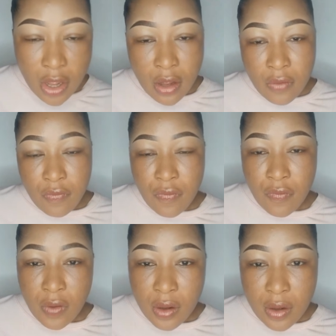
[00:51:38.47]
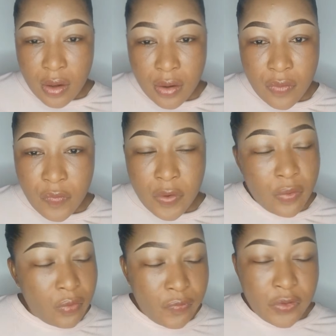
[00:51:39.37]
a very
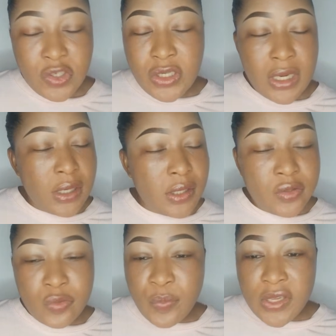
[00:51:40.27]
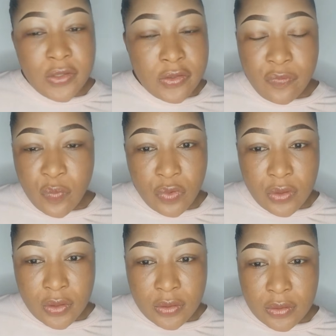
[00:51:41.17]
original and expensive
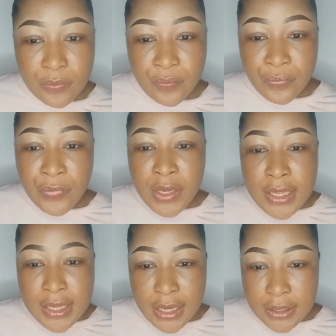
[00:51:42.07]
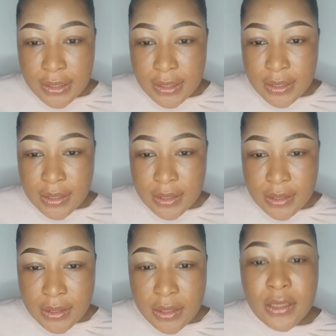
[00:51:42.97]
product, yet
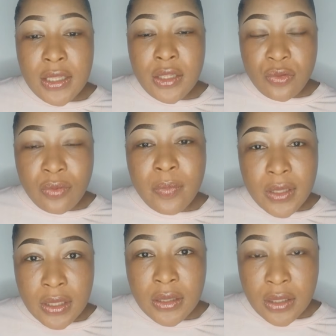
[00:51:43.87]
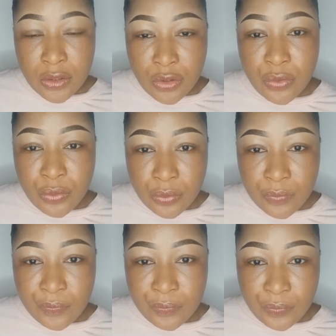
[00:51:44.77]
they do better than you.
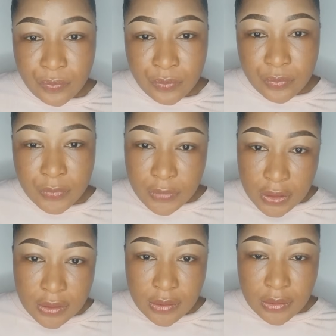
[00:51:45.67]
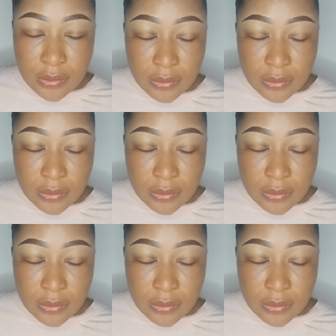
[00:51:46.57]
Yes.